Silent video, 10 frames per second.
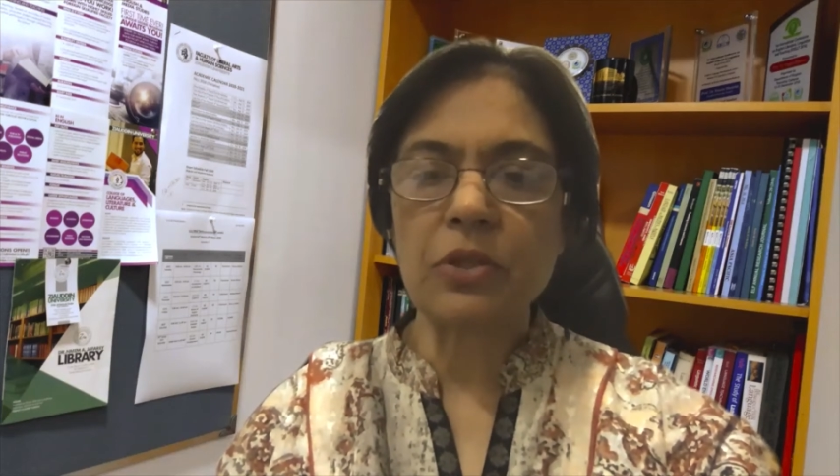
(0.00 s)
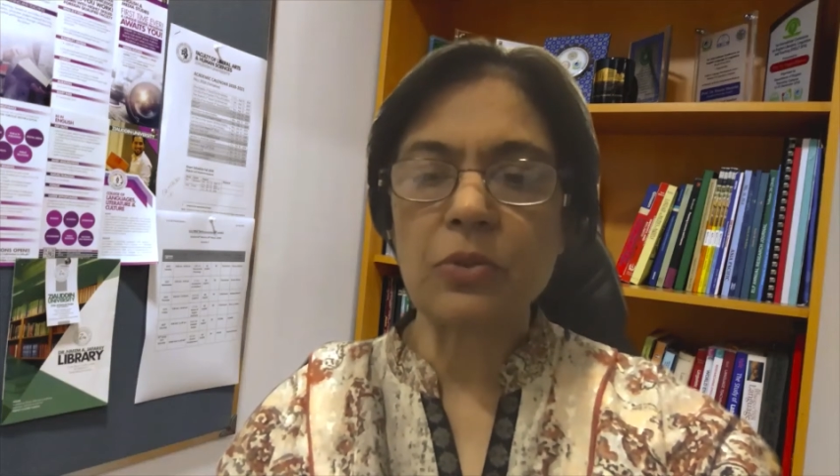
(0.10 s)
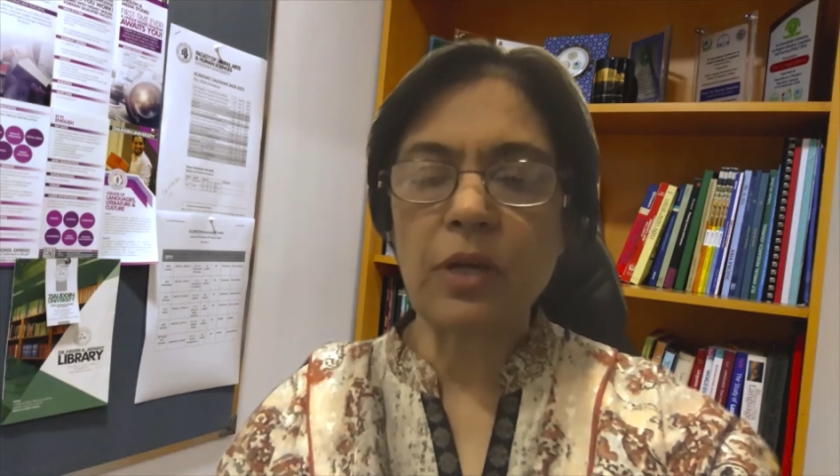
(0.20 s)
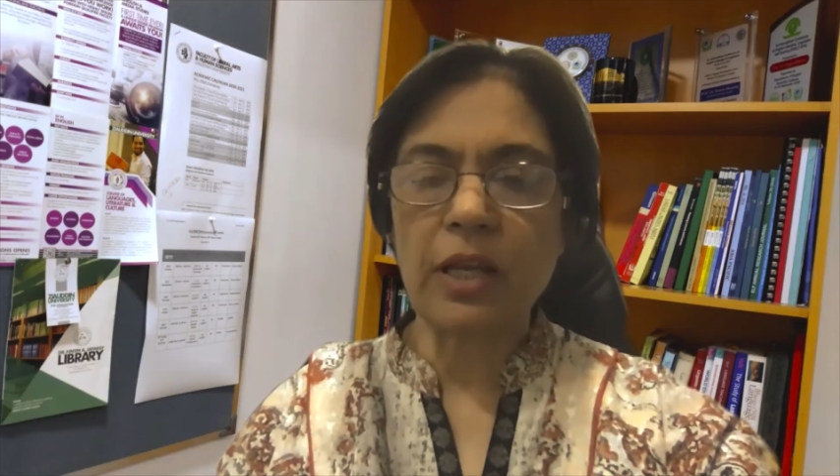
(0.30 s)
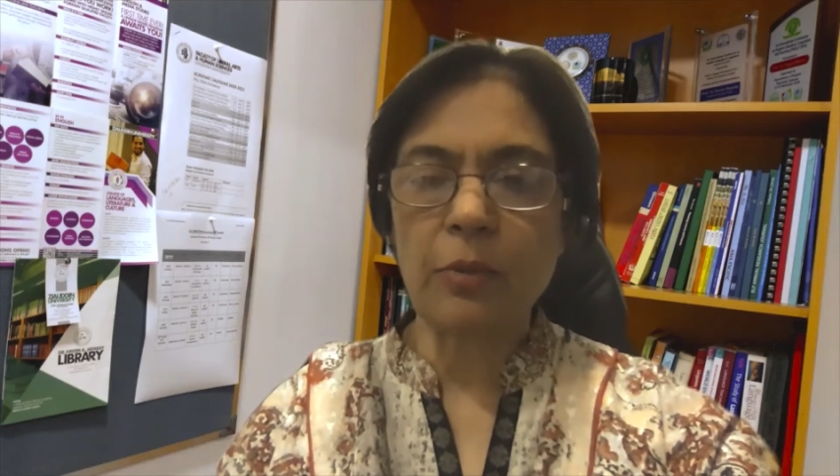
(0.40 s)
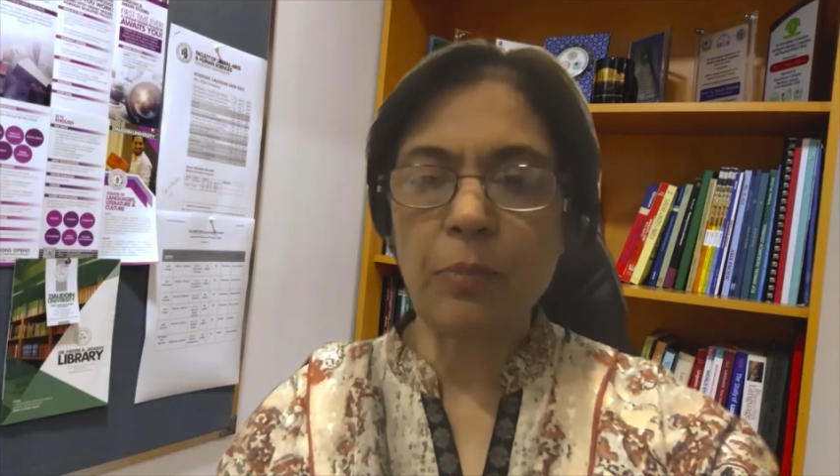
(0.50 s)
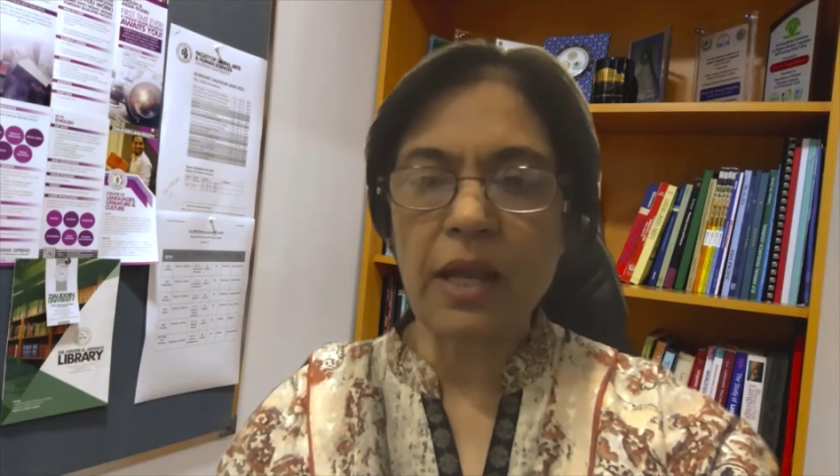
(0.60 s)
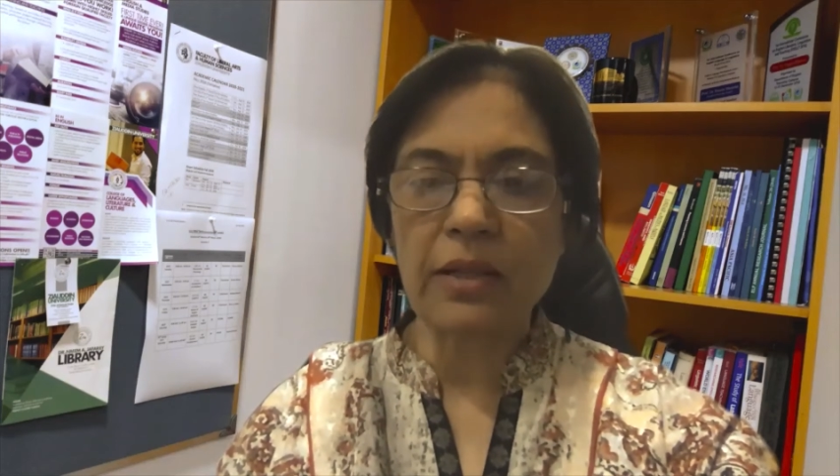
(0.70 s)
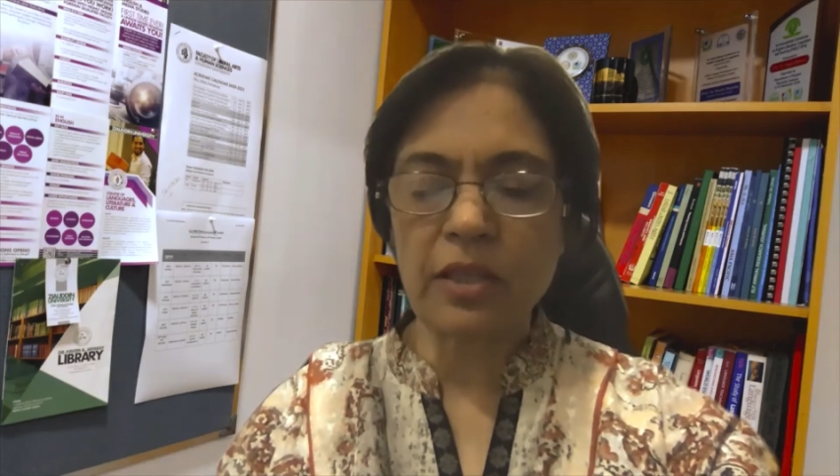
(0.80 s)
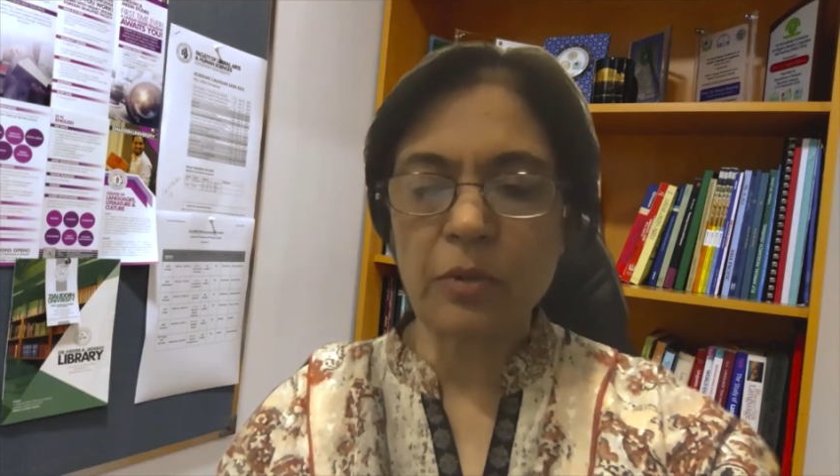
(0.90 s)
to
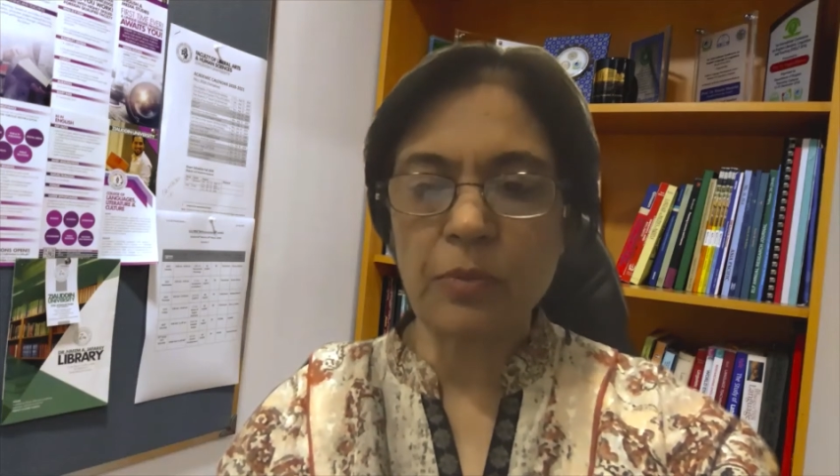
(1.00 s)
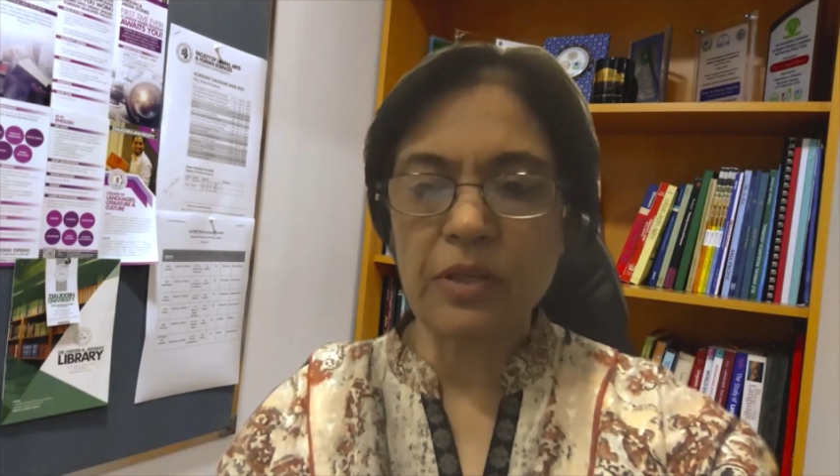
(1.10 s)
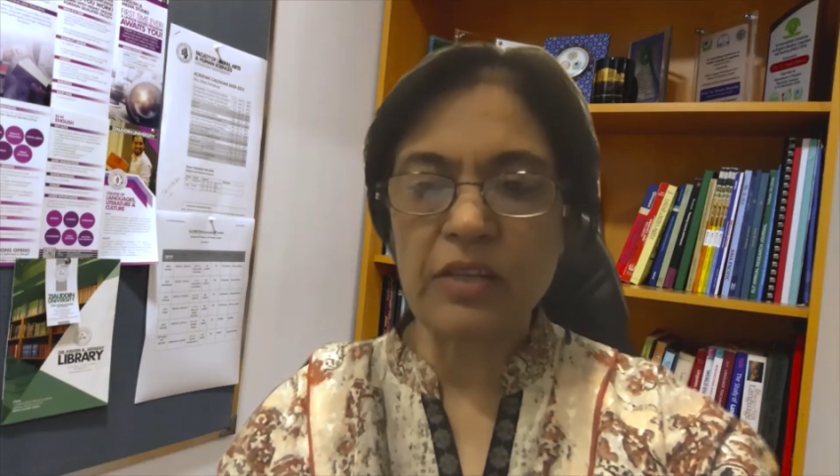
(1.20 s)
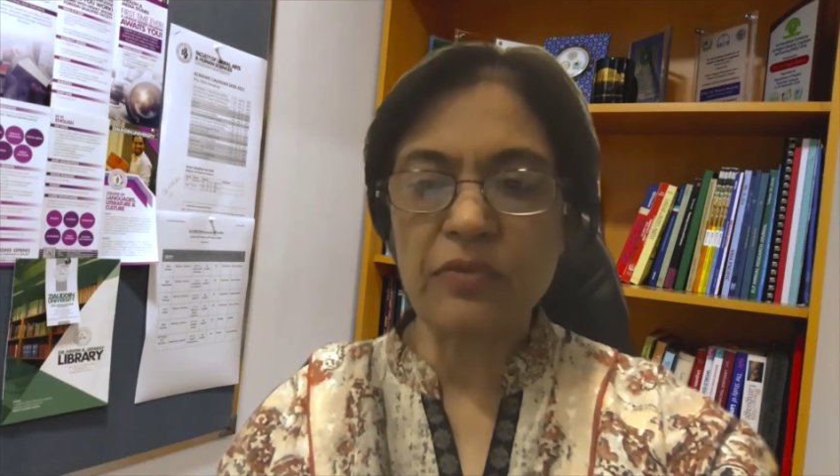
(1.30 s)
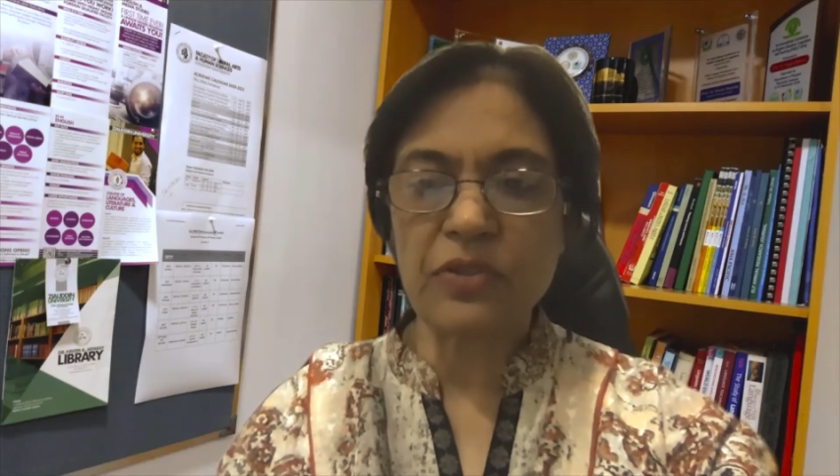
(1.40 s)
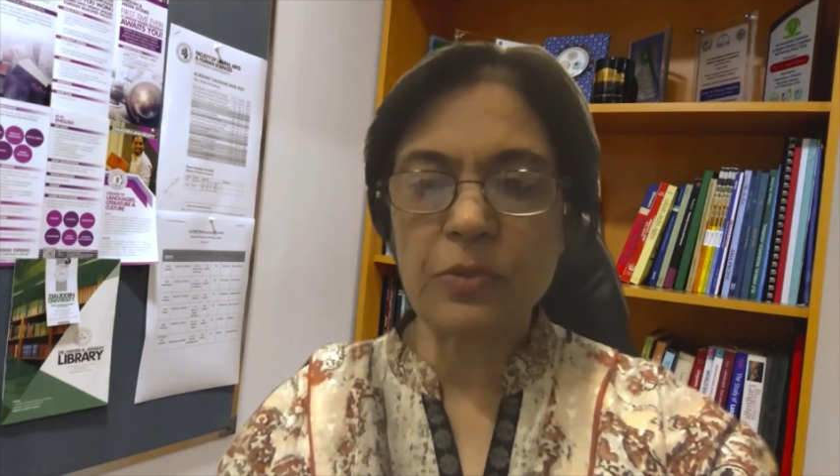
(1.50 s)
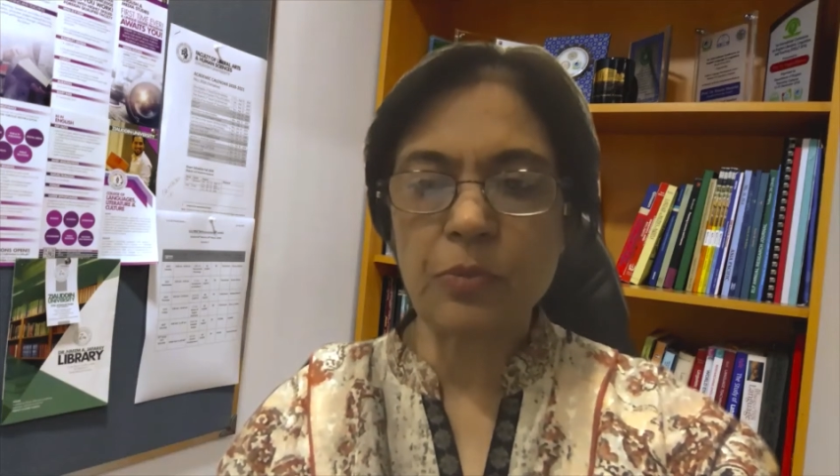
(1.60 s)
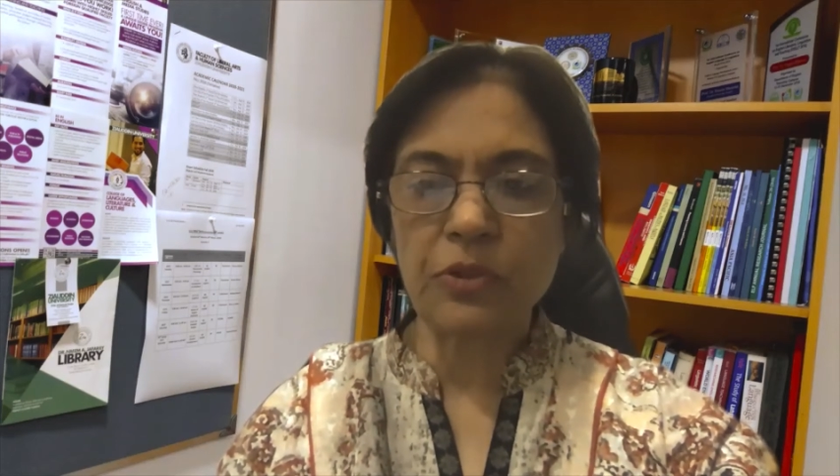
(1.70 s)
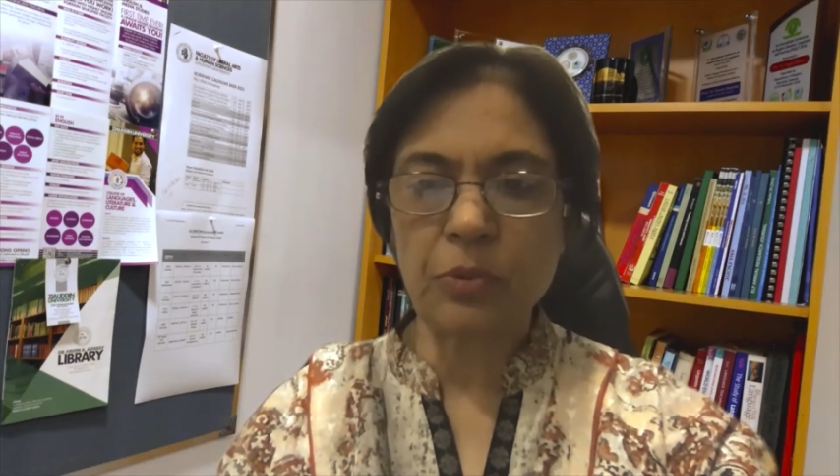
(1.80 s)
unpack their beliefs,